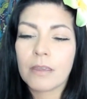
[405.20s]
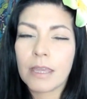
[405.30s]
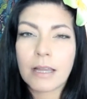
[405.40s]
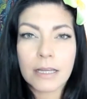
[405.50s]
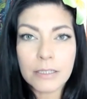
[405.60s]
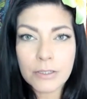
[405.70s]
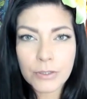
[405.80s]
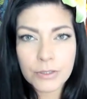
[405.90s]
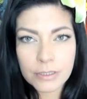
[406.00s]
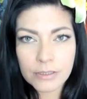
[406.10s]
it kind of
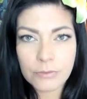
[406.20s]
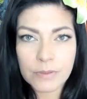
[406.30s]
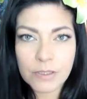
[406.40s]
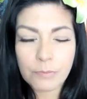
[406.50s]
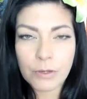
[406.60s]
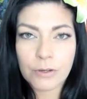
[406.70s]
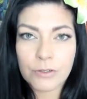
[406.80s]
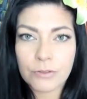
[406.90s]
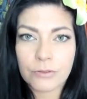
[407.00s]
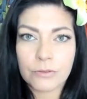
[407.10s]
turned into a
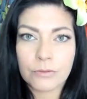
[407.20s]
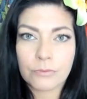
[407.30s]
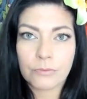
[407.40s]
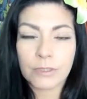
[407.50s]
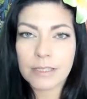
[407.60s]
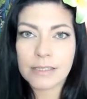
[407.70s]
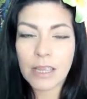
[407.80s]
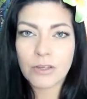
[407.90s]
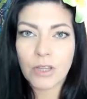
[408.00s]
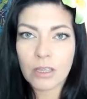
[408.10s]
spiritual
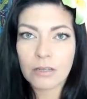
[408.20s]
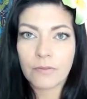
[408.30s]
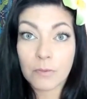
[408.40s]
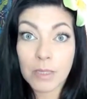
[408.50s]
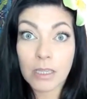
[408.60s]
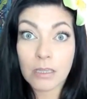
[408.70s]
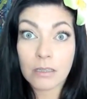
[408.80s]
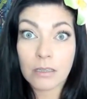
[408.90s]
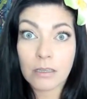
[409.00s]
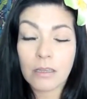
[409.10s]
realization for me.
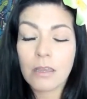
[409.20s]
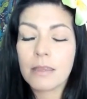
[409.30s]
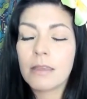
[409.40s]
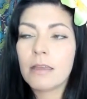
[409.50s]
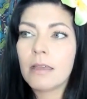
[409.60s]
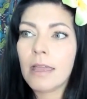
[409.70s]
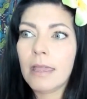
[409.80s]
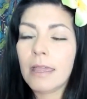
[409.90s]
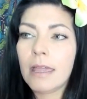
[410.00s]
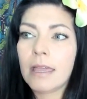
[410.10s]

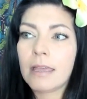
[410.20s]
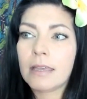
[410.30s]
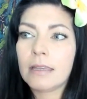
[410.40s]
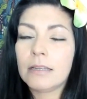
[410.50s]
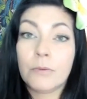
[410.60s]
And